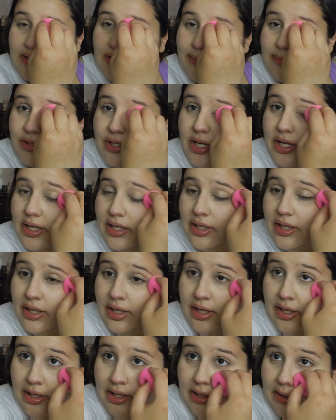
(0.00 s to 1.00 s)
same shade,
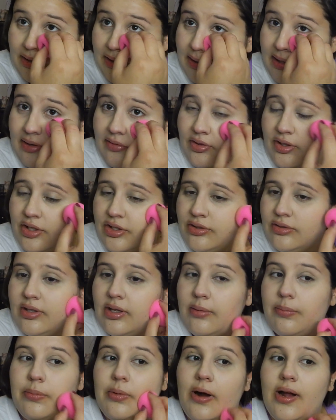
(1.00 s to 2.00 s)
And after I do
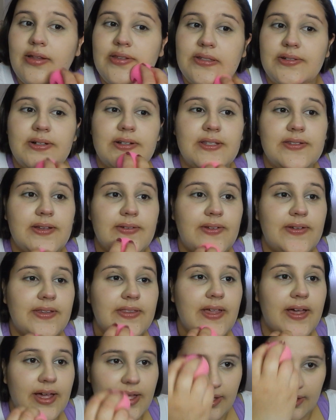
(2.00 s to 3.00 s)
like bronzer and stuff like
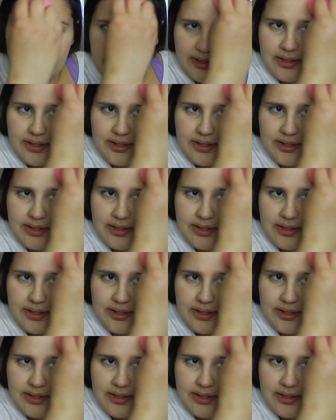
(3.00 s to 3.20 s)
that,